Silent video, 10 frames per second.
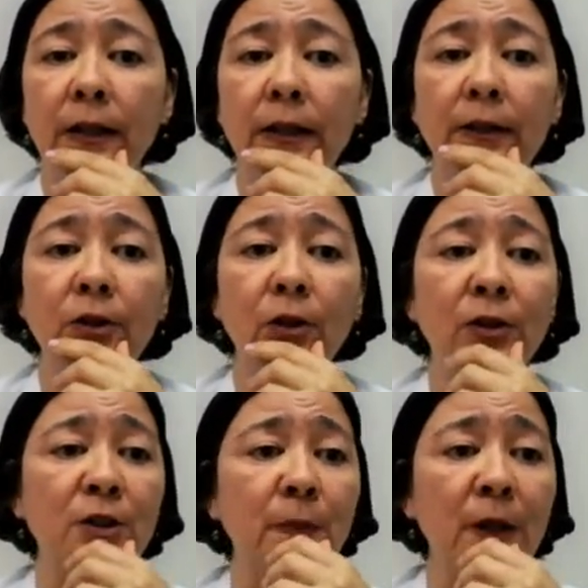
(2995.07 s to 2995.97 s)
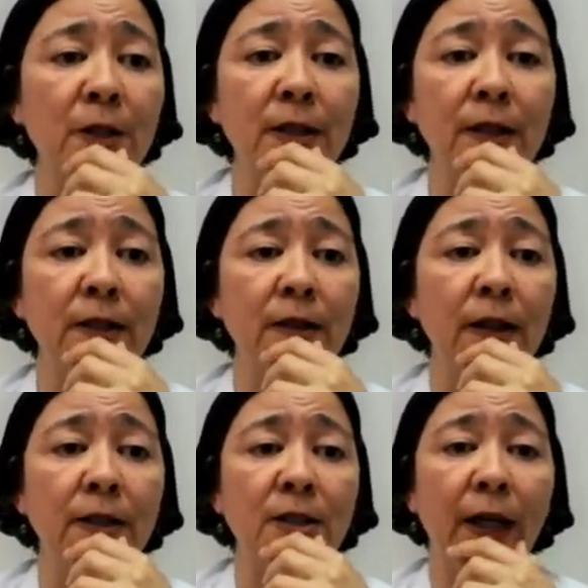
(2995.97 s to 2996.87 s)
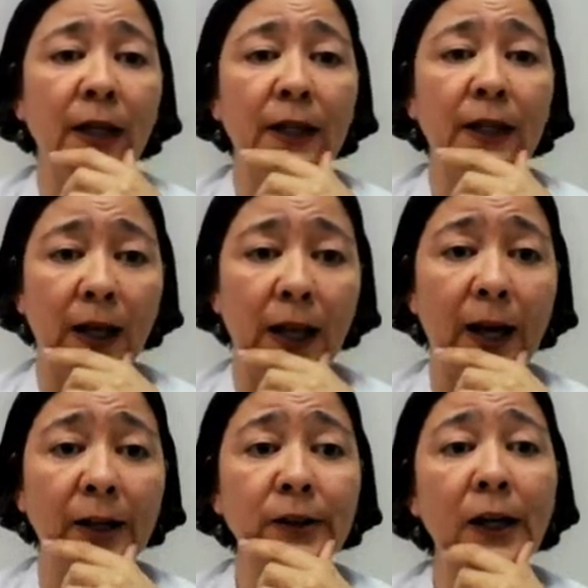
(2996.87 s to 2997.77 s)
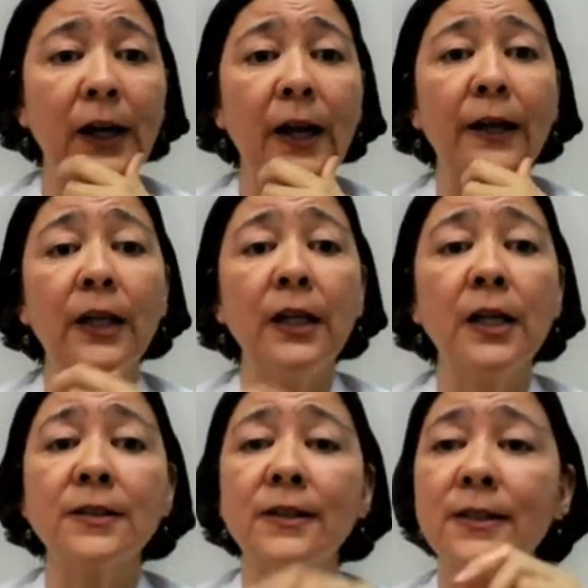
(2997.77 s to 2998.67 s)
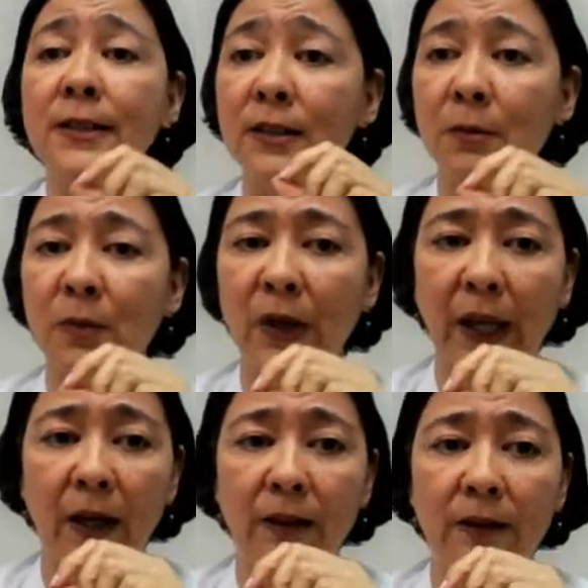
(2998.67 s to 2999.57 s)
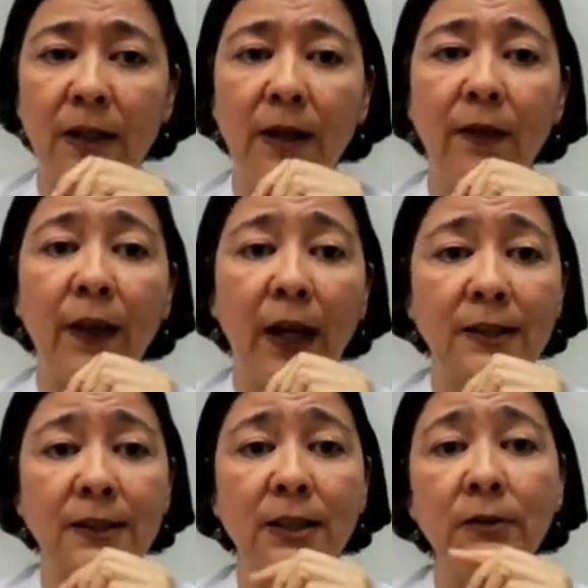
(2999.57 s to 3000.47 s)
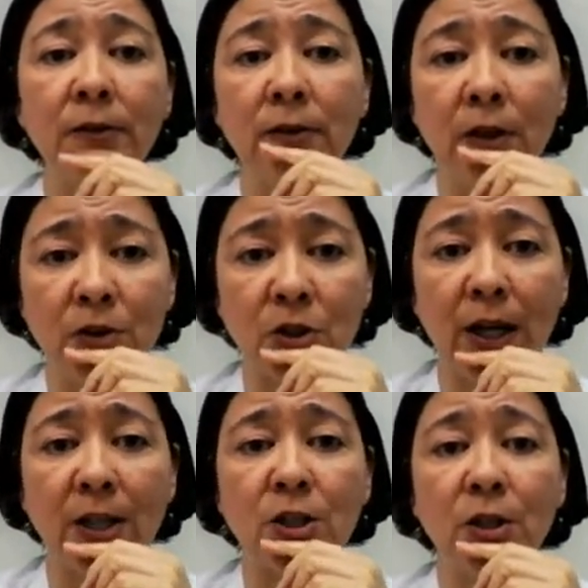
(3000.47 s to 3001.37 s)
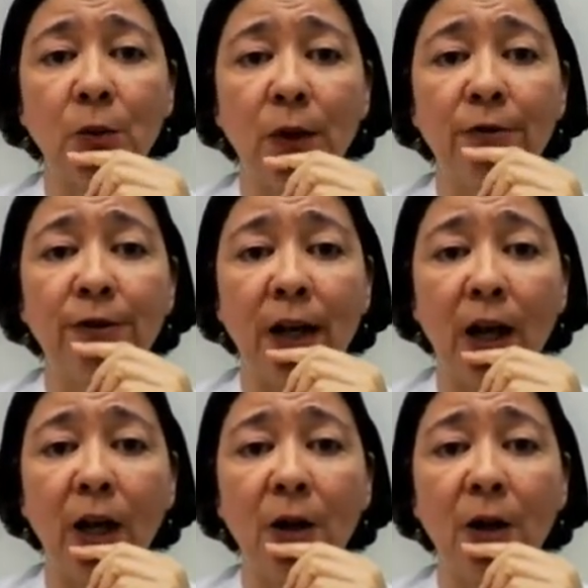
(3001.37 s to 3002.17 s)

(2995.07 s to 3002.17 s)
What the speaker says: So this person is taking Allegra, and here's the symptom again. Nasal congestion with yellow